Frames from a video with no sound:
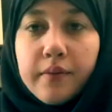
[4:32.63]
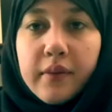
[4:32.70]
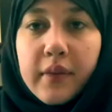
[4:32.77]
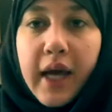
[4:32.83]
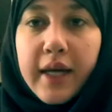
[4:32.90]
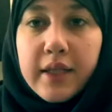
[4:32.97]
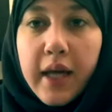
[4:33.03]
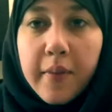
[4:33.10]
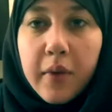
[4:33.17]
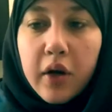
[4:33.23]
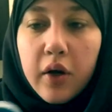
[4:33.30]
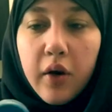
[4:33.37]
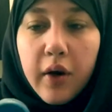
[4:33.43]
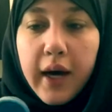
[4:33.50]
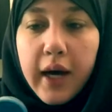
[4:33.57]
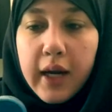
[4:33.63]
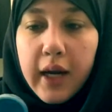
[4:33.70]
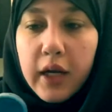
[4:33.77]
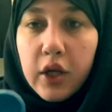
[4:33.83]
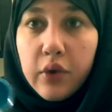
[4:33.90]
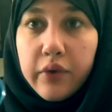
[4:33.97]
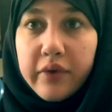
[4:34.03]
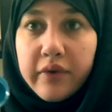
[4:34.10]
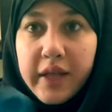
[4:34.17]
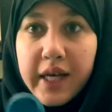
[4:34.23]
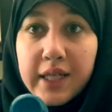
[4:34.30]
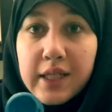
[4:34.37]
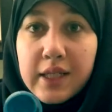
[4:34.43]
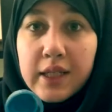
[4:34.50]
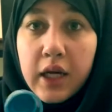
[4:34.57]
Next, I'm going to go ahead and use this
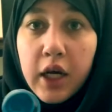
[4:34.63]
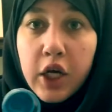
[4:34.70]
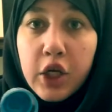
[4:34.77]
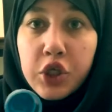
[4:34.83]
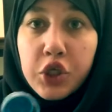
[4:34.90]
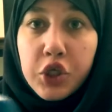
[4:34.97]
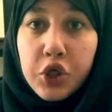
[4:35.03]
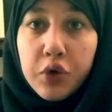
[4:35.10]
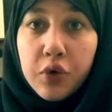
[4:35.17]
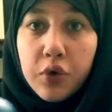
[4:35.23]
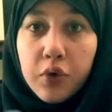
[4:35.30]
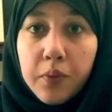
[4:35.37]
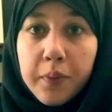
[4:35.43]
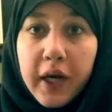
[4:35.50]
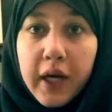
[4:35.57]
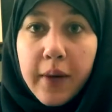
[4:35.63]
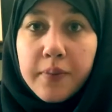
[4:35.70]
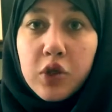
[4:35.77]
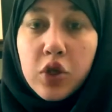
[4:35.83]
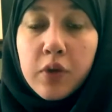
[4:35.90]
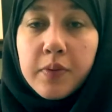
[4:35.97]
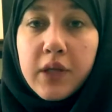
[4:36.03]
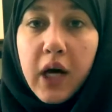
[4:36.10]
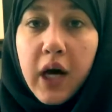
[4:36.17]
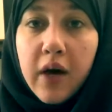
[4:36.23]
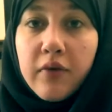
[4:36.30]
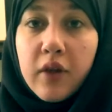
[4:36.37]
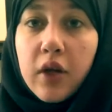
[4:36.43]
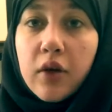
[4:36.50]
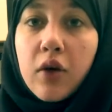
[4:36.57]
to pick up scoops of the
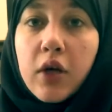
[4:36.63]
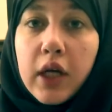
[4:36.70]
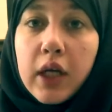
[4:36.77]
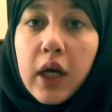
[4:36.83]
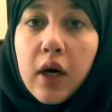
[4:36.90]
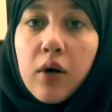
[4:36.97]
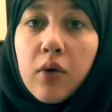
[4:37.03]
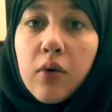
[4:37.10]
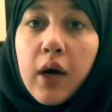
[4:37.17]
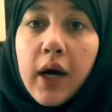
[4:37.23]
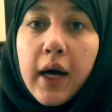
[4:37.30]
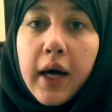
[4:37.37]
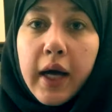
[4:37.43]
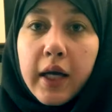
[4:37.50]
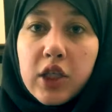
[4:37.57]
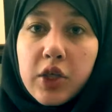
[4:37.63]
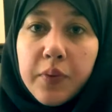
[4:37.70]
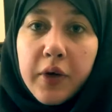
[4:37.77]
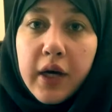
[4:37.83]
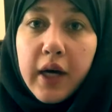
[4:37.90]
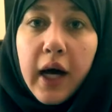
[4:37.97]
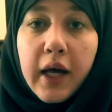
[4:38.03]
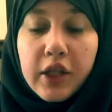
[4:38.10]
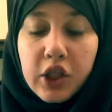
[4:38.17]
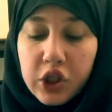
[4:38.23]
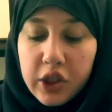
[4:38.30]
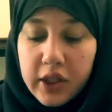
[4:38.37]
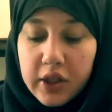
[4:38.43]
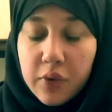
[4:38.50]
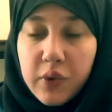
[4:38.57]
cookie dough and to put it on the sheet. The
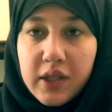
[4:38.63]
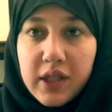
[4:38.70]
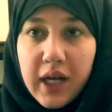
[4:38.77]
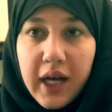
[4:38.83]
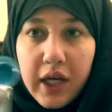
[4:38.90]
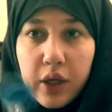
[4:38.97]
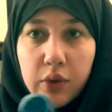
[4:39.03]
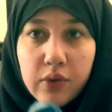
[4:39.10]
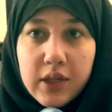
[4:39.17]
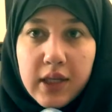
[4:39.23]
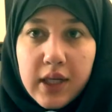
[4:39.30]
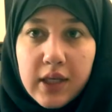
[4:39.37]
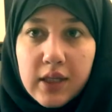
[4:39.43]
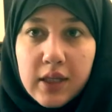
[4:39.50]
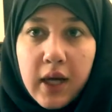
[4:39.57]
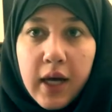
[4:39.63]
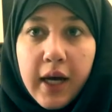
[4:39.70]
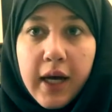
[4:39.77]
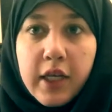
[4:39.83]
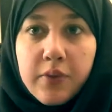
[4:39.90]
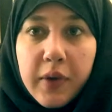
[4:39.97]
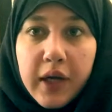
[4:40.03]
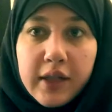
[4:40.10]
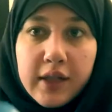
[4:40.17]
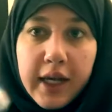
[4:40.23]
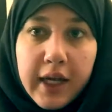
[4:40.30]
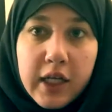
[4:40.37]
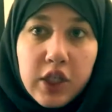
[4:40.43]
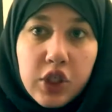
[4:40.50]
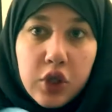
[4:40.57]
reason I use this is because I can
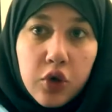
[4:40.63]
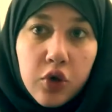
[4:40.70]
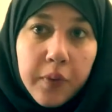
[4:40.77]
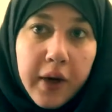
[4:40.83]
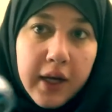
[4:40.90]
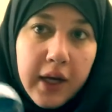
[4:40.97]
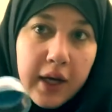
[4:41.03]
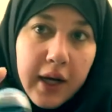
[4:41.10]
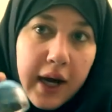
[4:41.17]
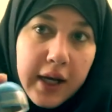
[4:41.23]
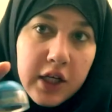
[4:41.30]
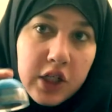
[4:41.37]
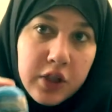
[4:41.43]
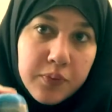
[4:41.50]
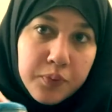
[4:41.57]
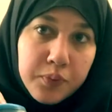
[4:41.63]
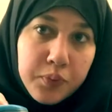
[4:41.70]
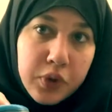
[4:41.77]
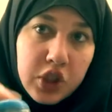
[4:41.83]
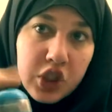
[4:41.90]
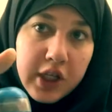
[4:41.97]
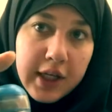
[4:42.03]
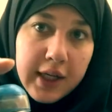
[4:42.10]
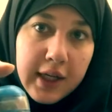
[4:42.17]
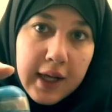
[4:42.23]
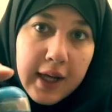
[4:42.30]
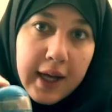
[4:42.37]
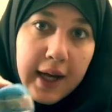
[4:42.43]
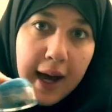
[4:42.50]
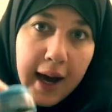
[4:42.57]
scoop and then kind of just push it
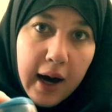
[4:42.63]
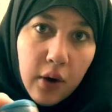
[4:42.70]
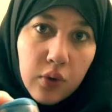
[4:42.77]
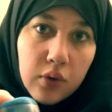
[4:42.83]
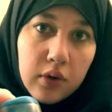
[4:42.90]
out.